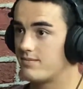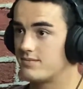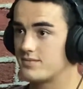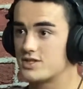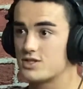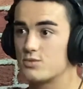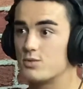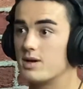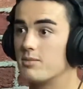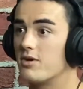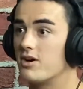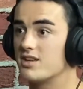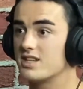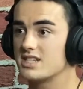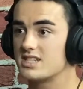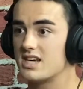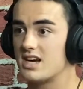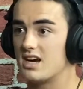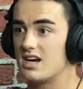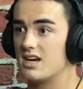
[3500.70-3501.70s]
Swim all the
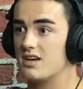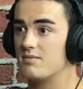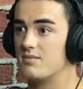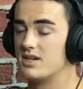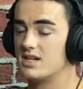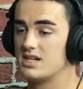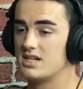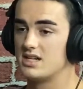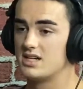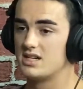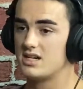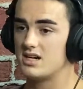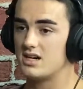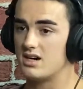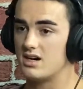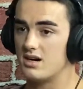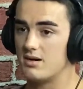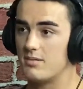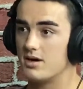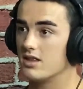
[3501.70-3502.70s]
time.
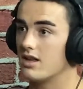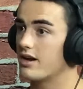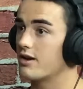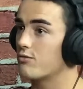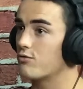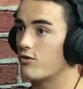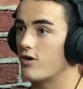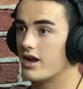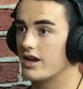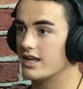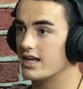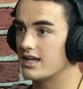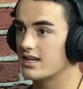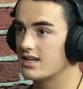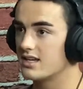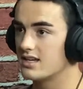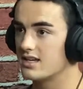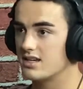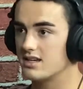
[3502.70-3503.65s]
A lot of running.